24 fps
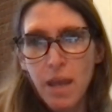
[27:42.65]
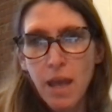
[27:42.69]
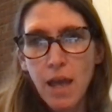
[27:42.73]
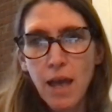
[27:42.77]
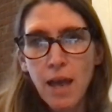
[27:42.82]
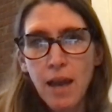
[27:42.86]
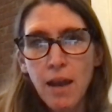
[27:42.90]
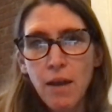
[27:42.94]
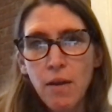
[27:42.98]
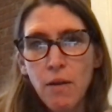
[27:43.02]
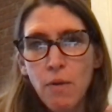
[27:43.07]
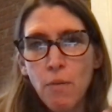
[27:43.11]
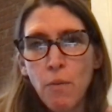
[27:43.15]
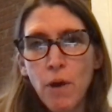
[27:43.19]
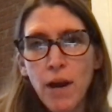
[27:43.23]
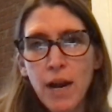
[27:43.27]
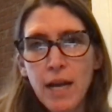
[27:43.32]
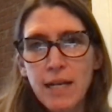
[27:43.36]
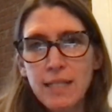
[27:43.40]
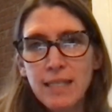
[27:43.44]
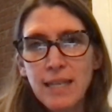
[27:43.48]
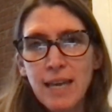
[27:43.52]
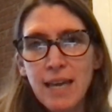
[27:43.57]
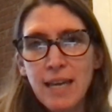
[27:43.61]
And when
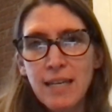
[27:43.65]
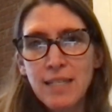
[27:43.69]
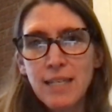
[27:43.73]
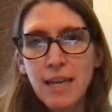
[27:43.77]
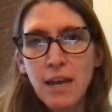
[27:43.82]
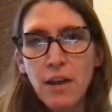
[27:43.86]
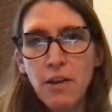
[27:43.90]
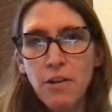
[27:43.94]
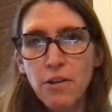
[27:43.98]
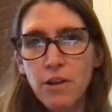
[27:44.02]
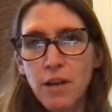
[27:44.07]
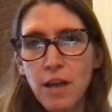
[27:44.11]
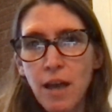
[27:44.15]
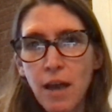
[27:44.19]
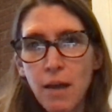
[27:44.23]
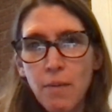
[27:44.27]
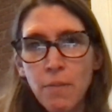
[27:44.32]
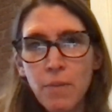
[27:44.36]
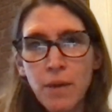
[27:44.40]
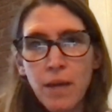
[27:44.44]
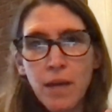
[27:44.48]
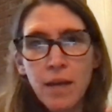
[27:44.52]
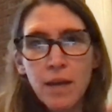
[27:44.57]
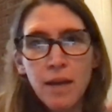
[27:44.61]
I say integrity, I
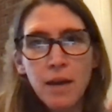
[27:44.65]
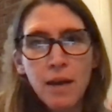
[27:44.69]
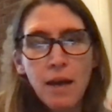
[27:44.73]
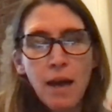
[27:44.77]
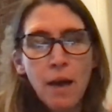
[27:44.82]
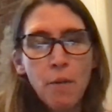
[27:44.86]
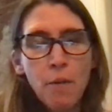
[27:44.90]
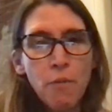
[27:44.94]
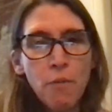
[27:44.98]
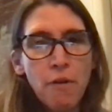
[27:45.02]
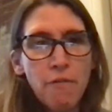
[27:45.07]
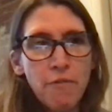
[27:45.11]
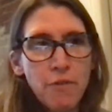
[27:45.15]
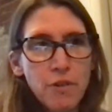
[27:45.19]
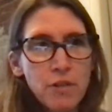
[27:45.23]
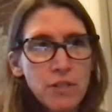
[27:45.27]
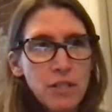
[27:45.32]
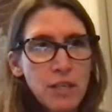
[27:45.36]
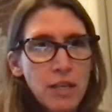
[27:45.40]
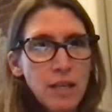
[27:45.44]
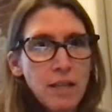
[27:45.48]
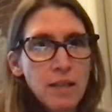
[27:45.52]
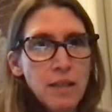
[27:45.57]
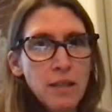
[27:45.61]
mean, I'm
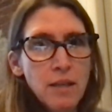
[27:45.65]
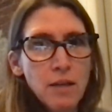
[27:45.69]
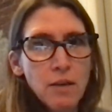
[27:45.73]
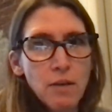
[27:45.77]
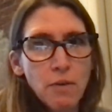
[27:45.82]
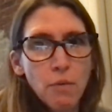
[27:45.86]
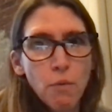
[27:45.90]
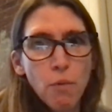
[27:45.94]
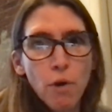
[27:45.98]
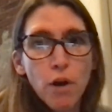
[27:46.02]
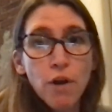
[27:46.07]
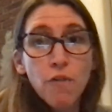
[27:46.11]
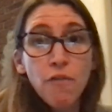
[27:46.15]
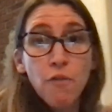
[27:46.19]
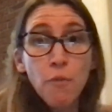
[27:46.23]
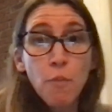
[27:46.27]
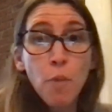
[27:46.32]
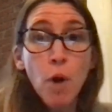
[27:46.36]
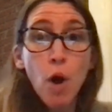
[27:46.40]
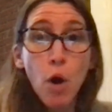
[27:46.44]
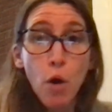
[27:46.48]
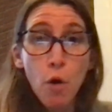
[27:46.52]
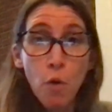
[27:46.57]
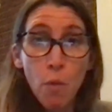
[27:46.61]
referencing the work
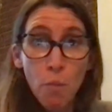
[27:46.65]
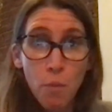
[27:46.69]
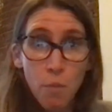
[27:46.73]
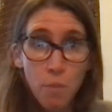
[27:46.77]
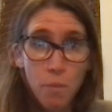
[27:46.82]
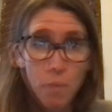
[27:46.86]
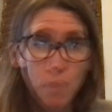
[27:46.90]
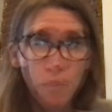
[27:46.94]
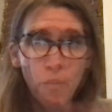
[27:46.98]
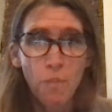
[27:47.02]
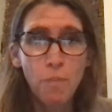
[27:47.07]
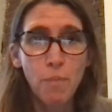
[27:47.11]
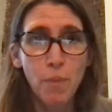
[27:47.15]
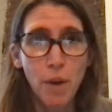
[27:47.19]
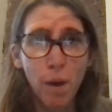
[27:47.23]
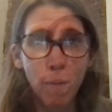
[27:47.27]
from home sure.